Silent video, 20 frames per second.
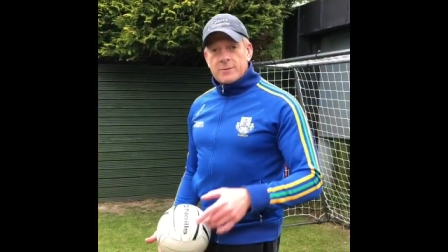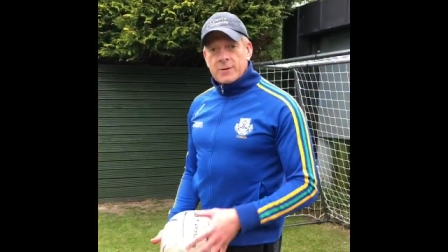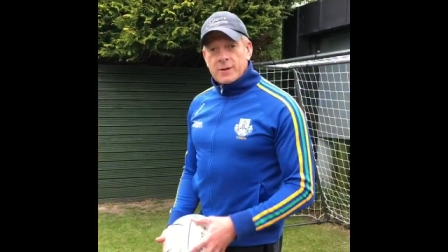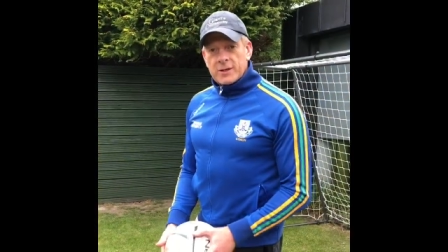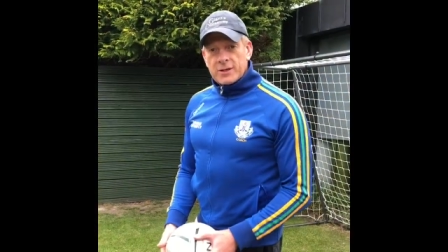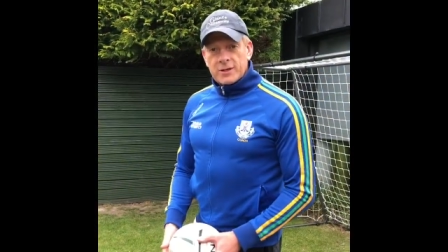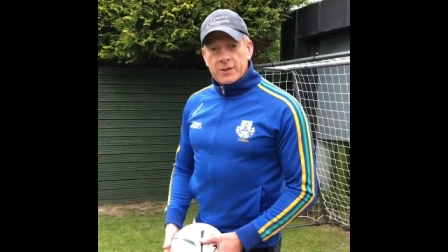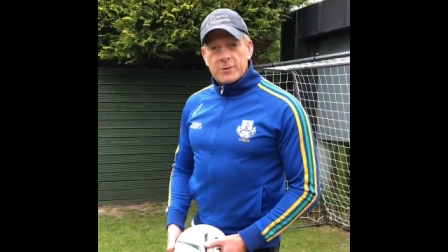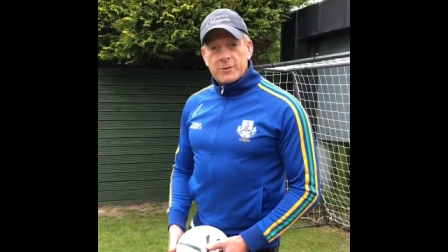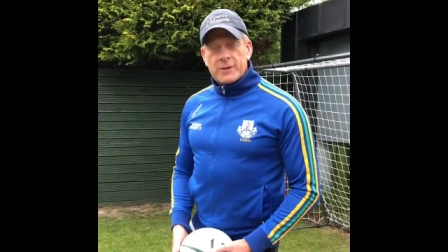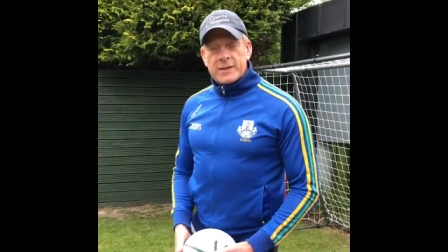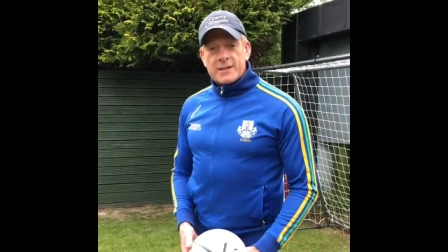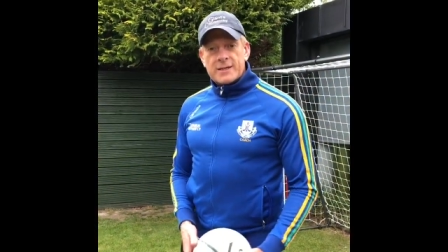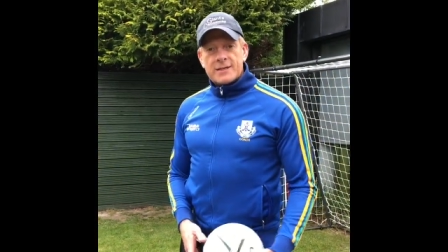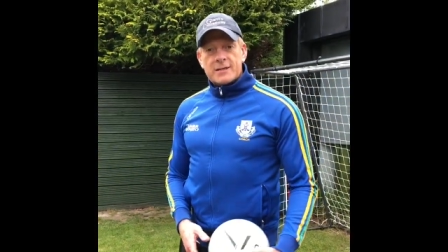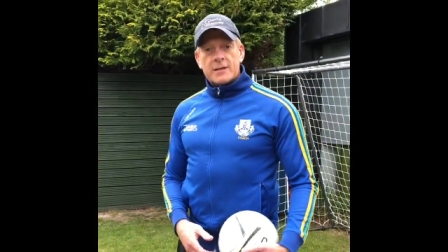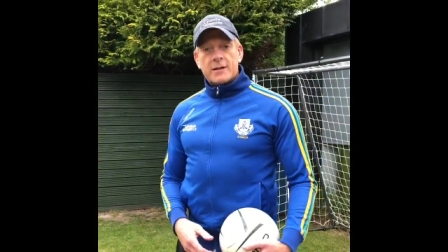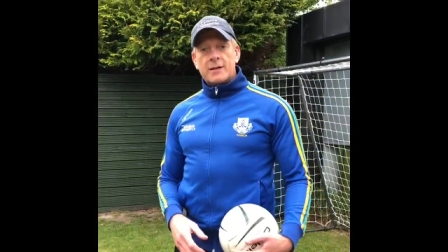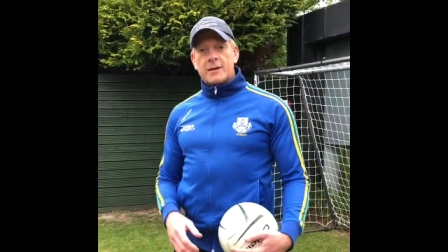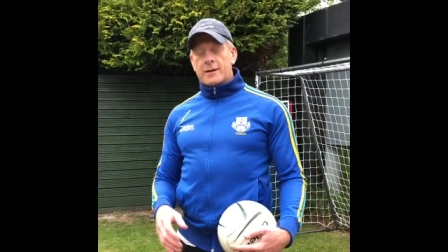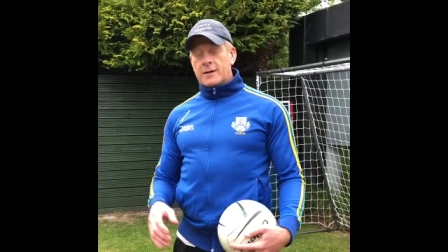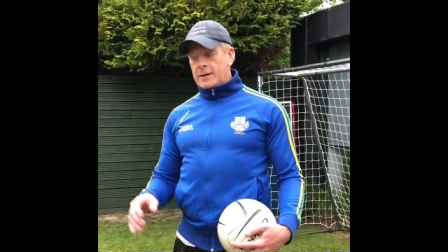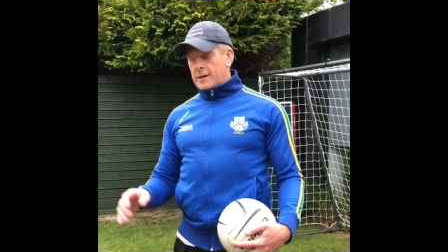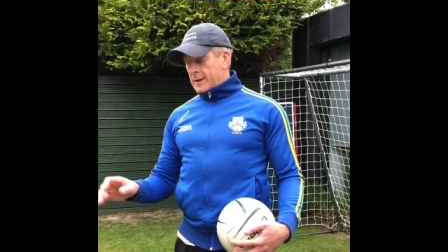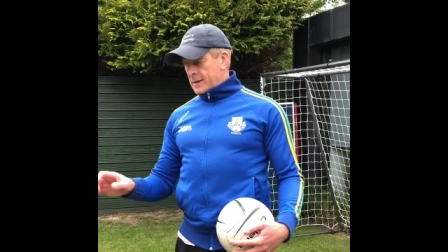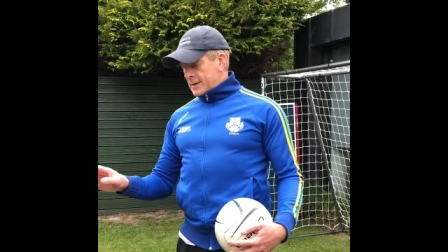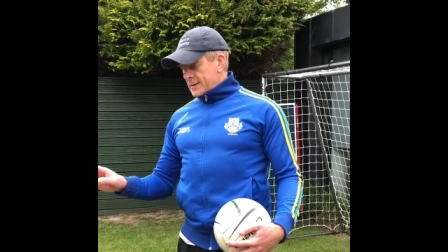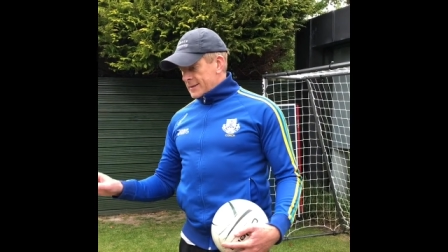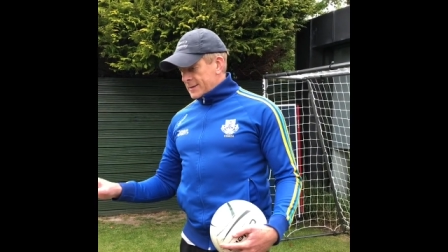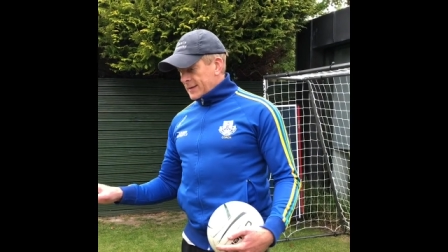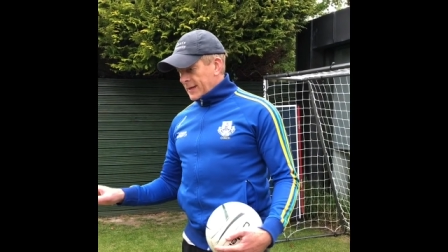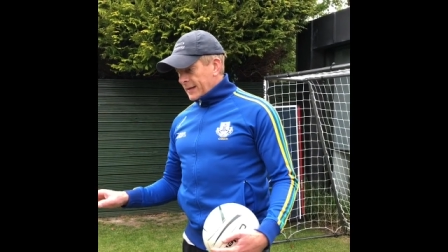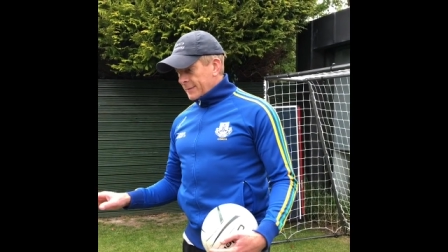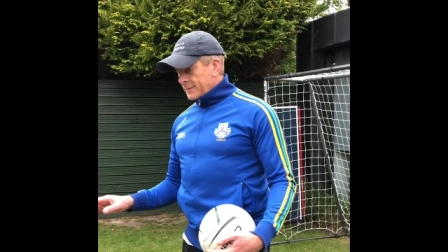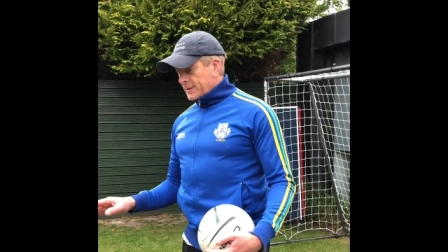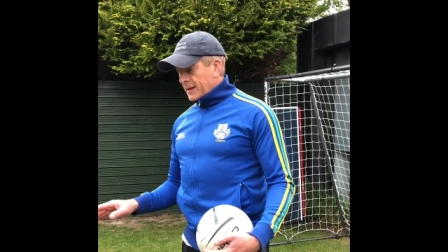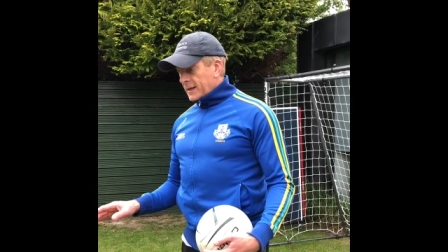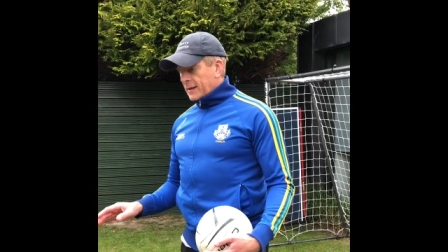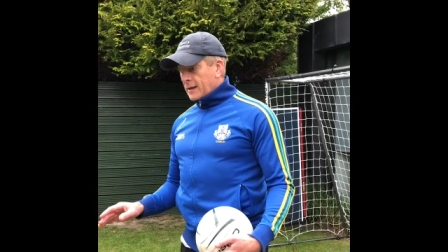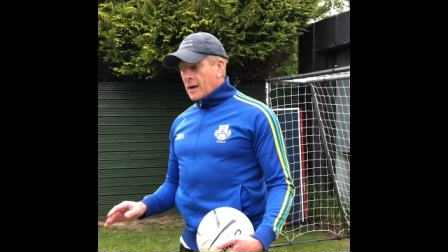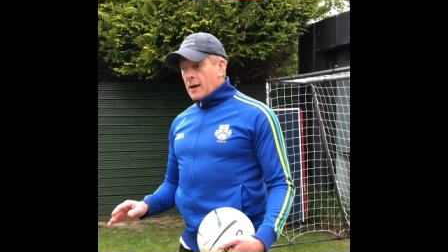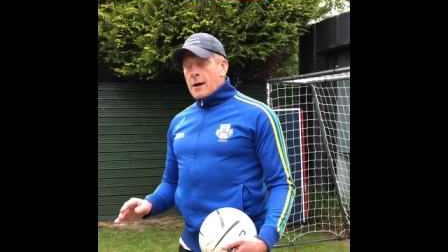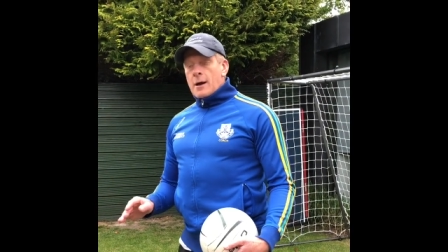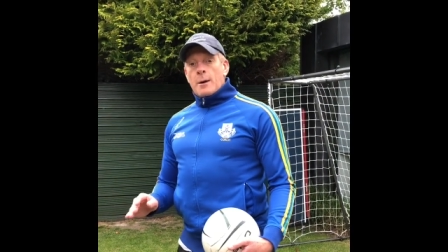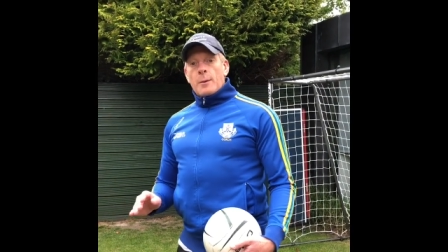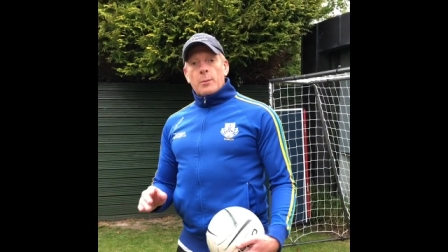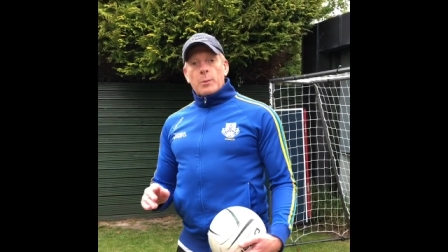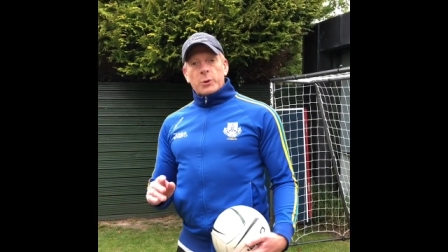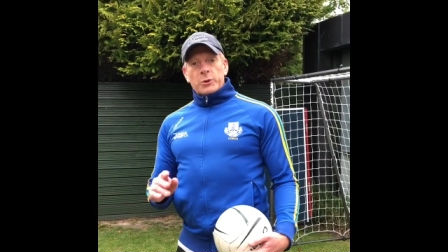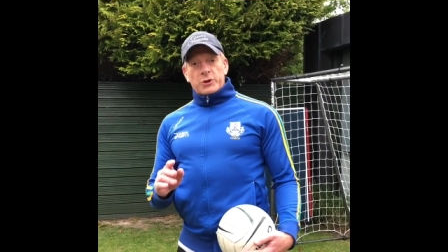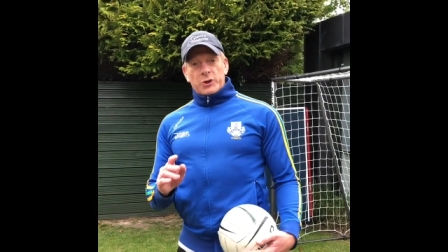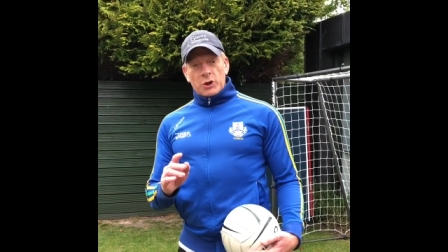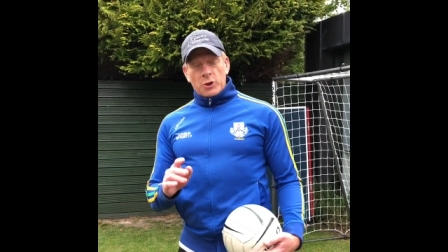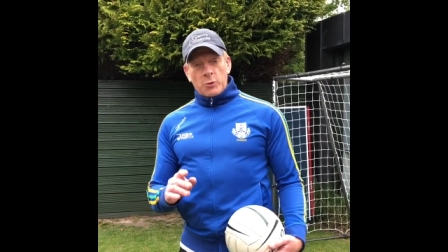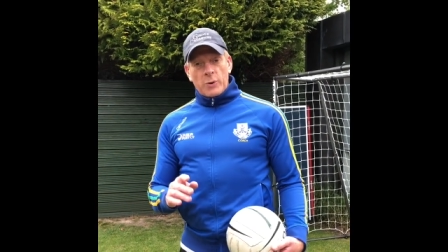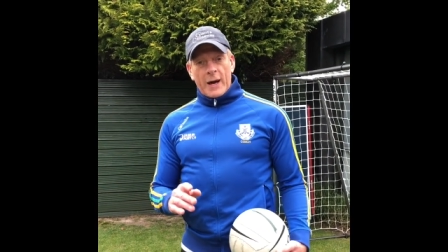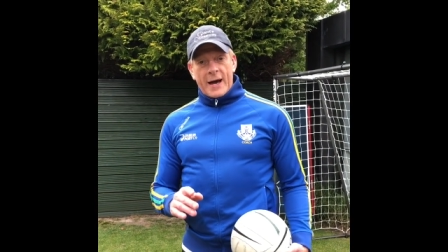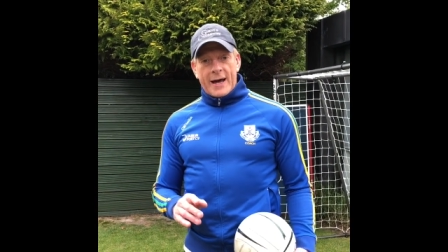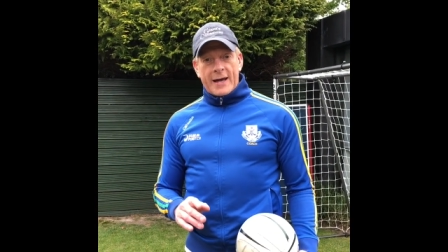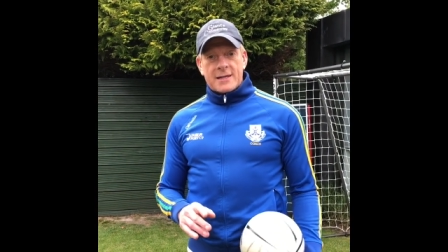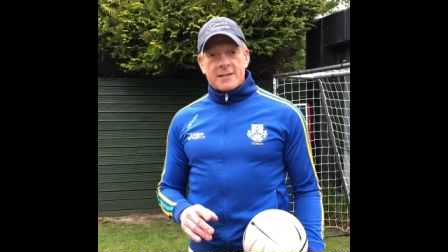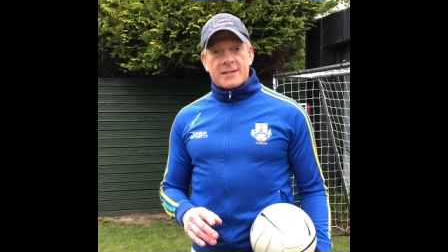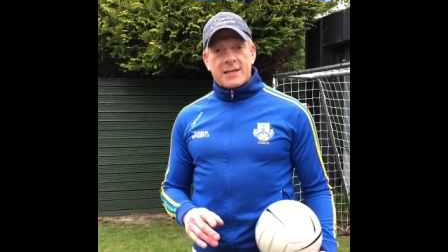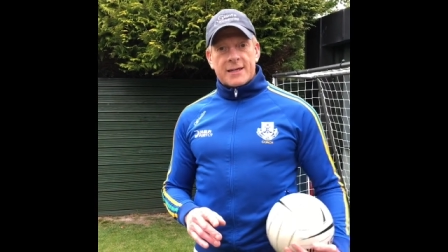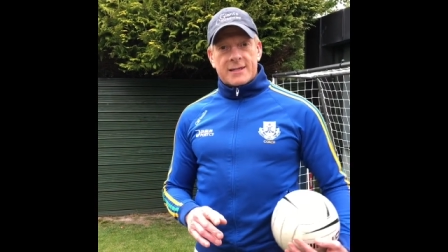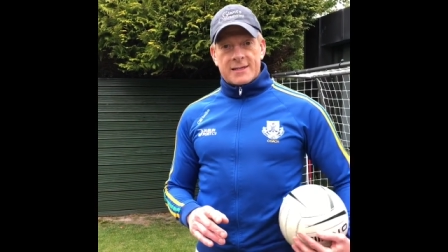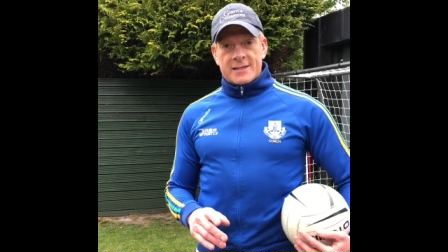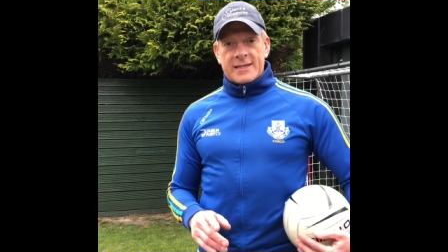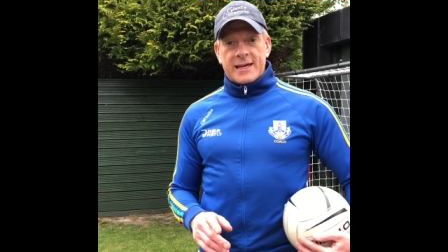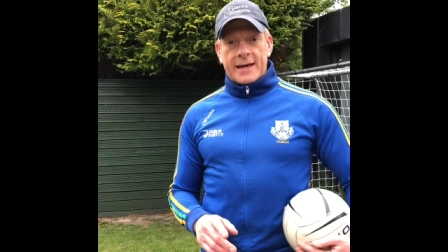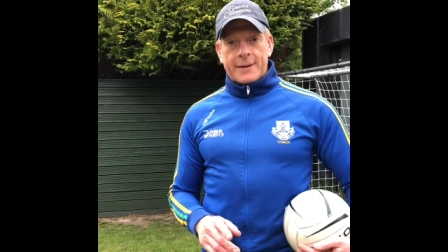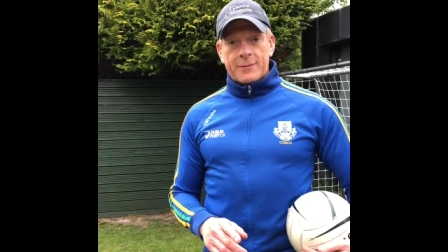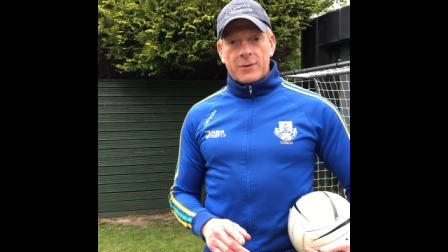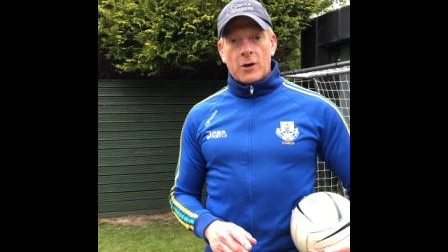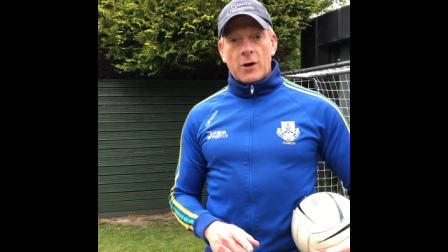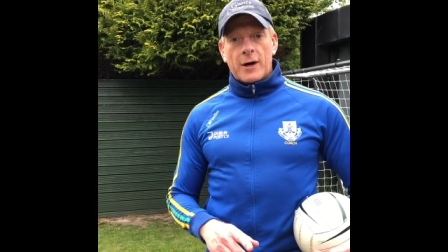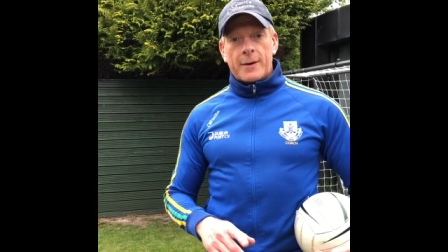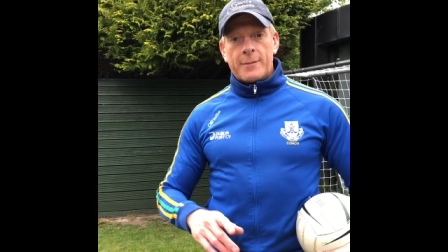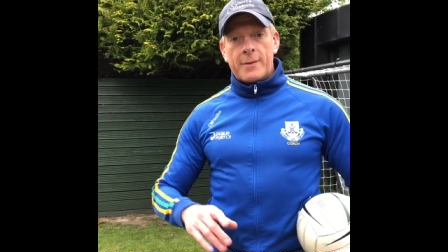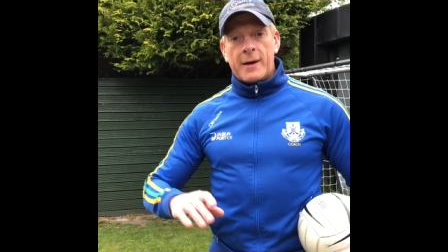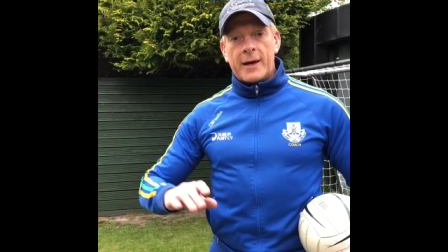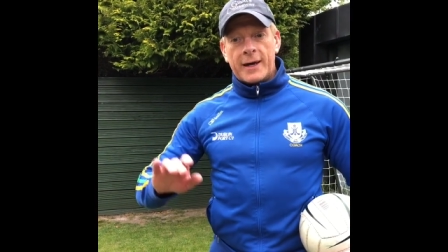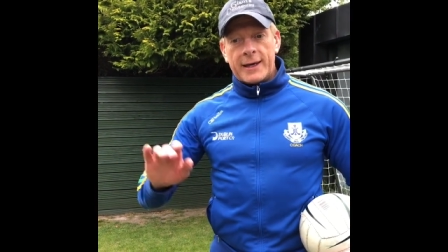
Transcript: I want to do is same thing, two hands at the same time.